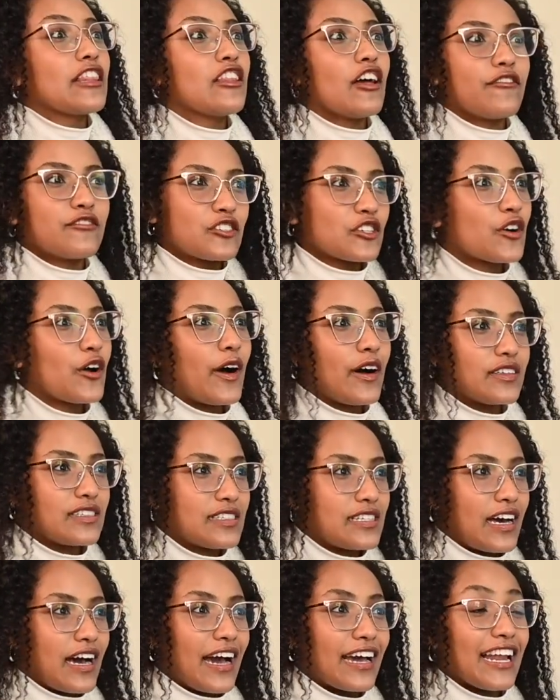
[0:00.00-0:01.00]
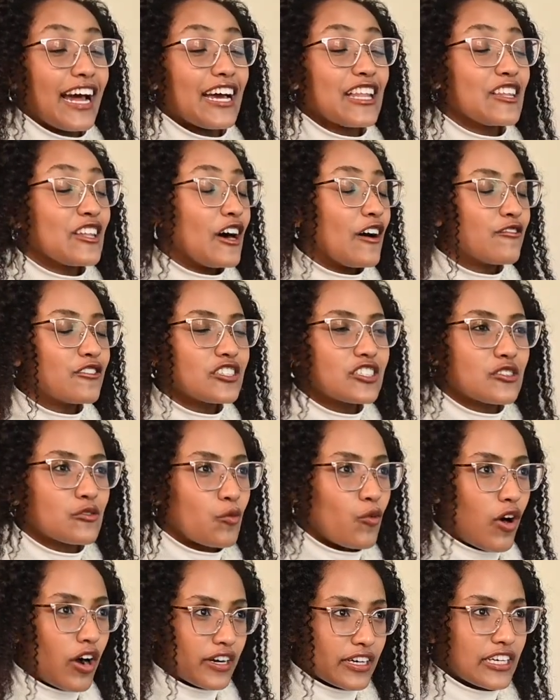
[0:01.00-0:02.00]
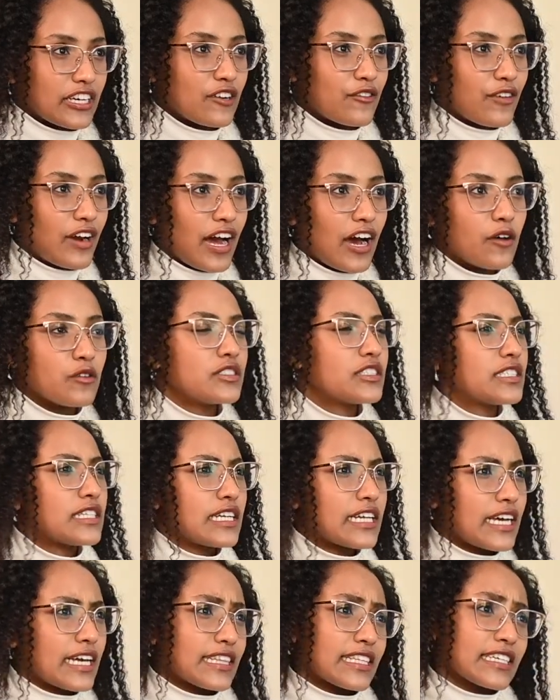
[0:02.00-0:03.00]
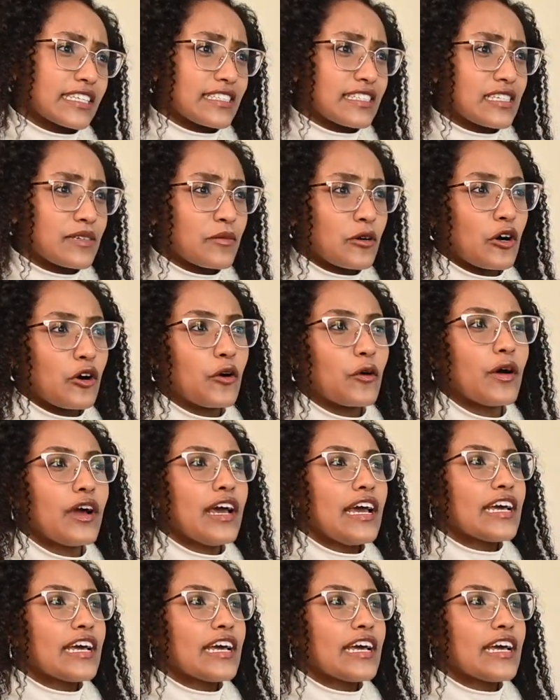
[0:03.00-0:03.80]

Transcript: love to go outside. I love just walking around, sitting at the gazebo,